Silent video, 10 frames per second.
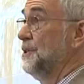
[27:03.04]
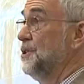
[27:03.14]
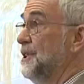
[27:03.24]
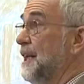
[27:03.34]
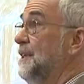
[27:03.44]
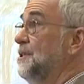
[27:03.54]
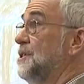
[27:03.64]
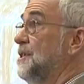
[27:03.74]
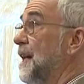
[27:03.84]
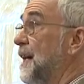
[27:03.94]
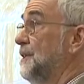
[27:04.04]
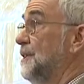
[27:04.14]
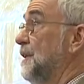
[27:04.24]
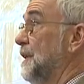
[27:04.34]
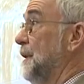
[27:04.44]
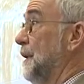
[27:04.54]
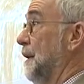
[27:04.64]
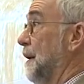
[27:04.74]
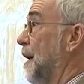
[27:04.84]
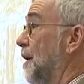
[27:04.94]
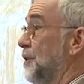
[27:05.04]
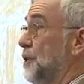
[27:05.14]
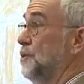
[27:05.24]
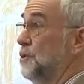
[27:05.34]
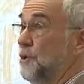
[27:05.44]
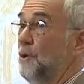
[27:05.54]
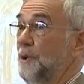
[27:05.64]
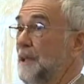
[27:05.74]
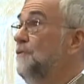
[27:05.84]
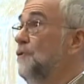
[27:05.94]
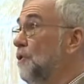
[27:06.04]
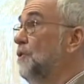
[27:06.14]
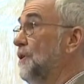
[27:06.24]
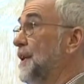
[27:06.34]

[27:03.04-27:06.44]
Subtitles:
states that argue strongly for